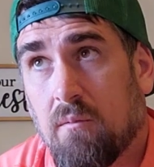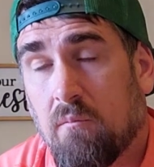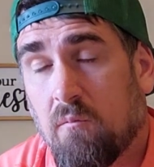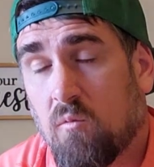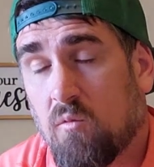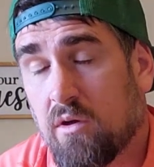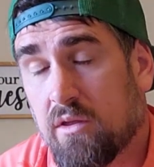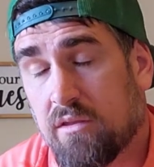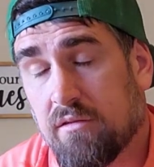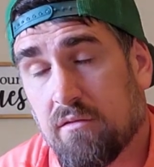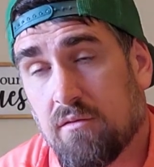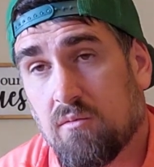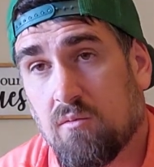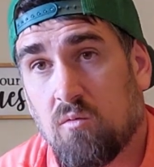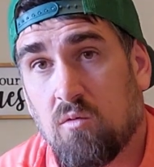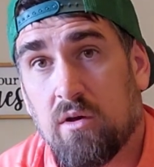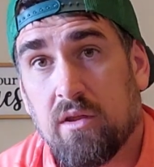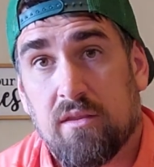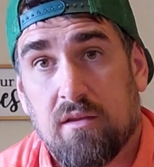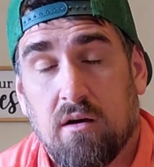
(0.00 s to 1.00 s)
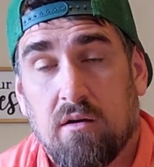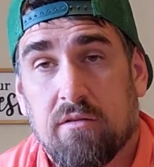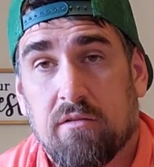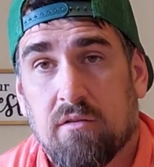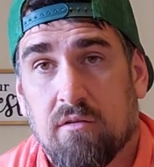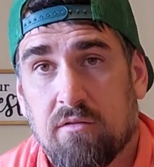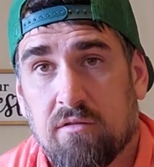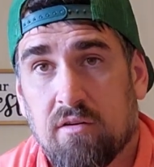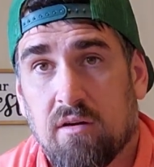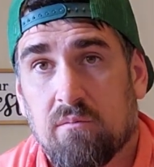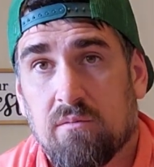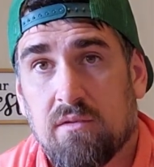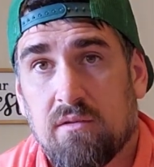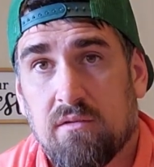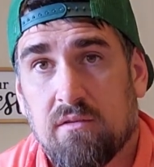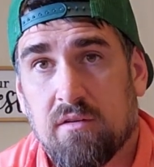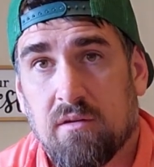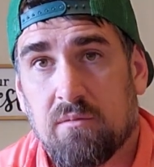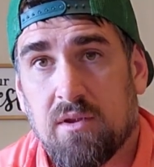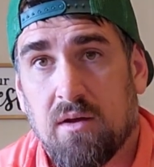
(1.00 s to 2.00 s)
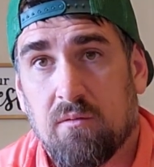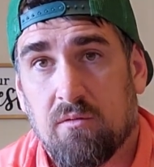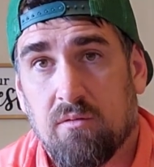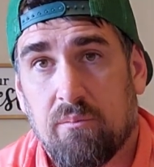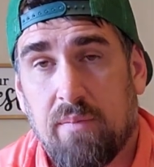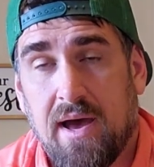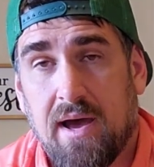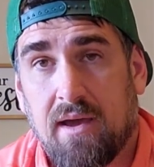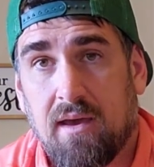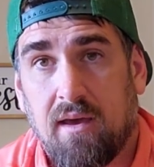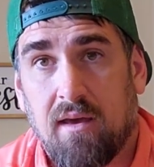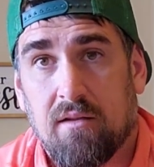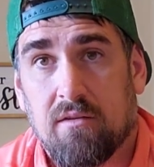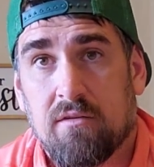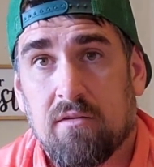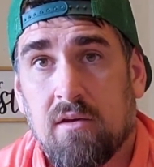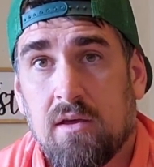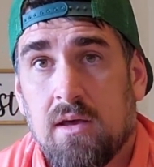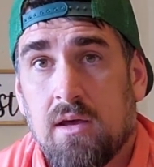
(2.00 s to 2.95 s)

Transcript: with also sometimes with backhands,